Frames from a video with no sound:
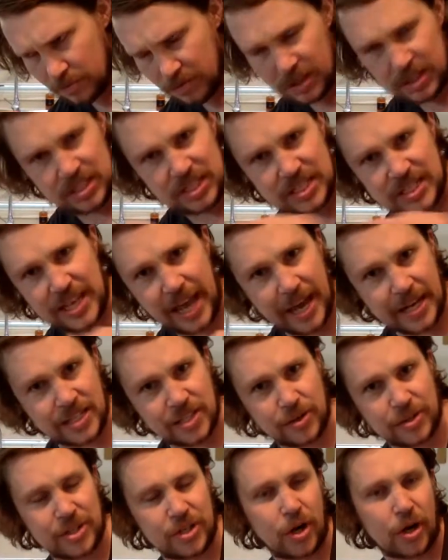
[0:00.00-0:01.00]
set,
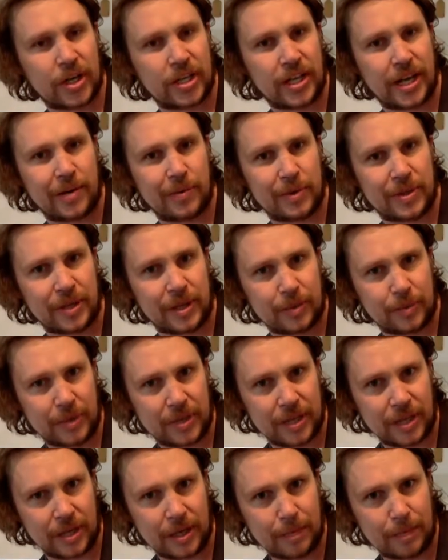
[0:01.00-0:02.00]
so it's inoculated
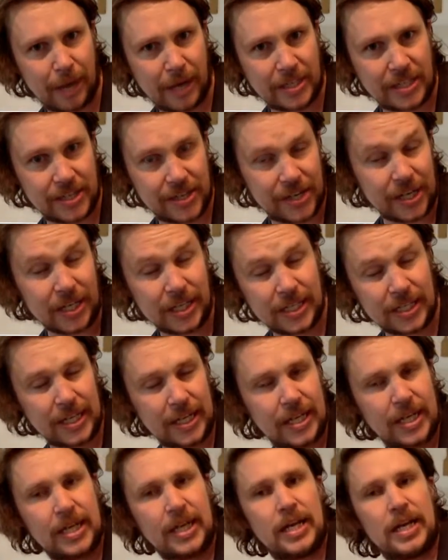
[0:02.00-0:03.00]
with a bacteria,
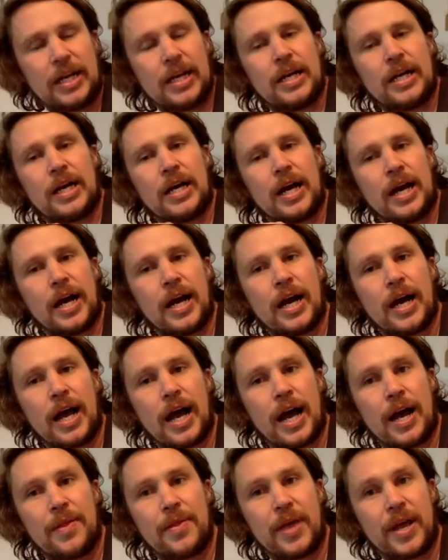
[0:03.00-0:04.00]

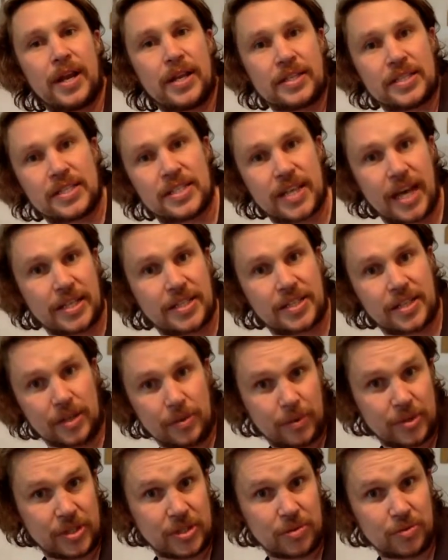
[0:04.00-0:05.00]
and then it sets it,
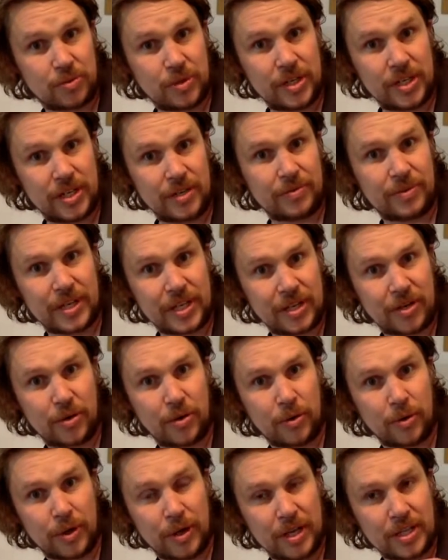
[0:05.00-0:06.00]
which is really, really
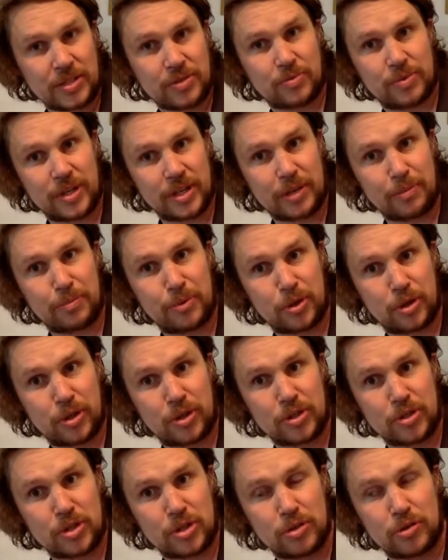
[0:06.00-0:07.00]
cool, and it's really
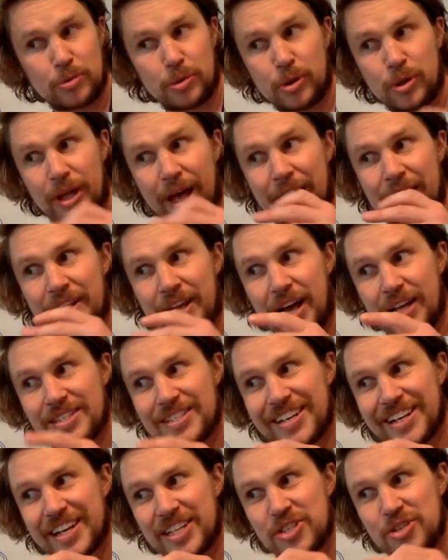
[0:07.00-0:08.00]
consumable, and the
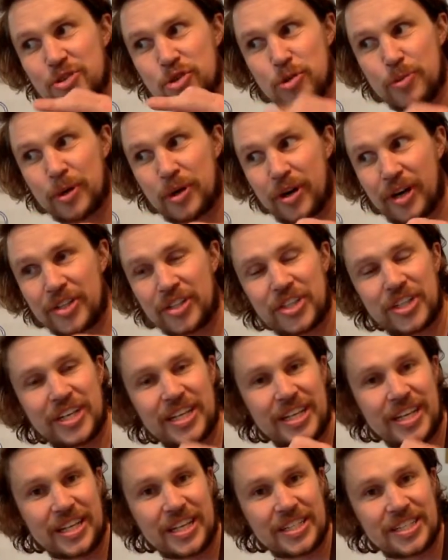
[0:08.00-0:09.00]
outside gets super crunchy,
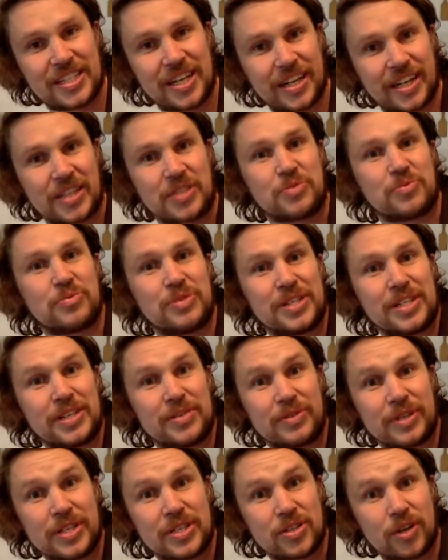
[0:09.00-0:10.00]
and the inside gets really,
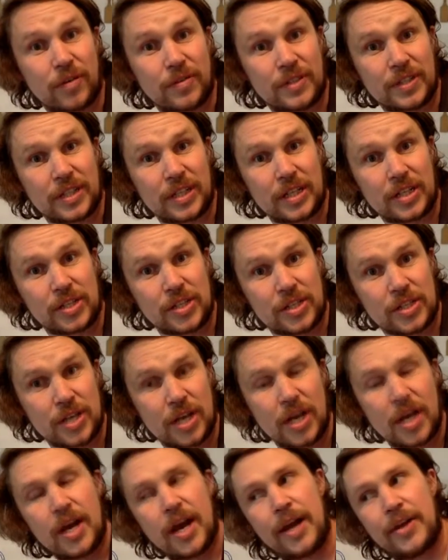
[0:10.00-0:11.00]
really soft and delicious.
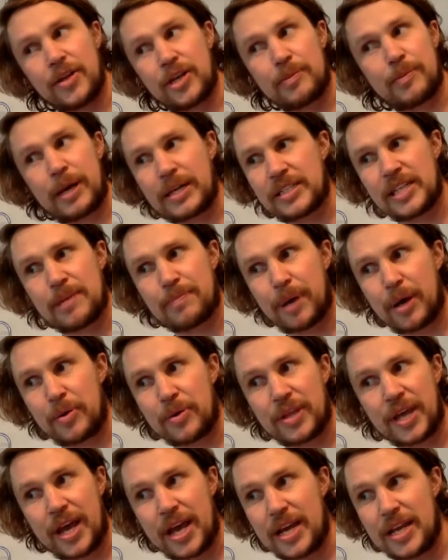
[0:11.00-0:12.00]
And you can make tempeh
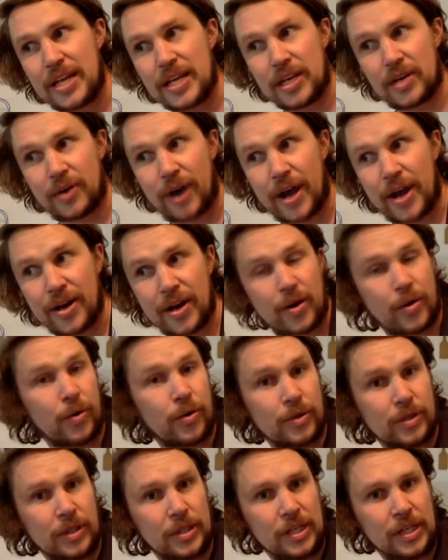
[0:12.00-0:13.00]
with any grain at
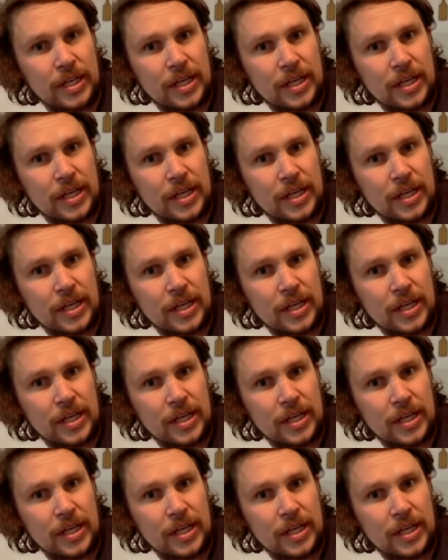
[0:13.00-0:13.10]
all.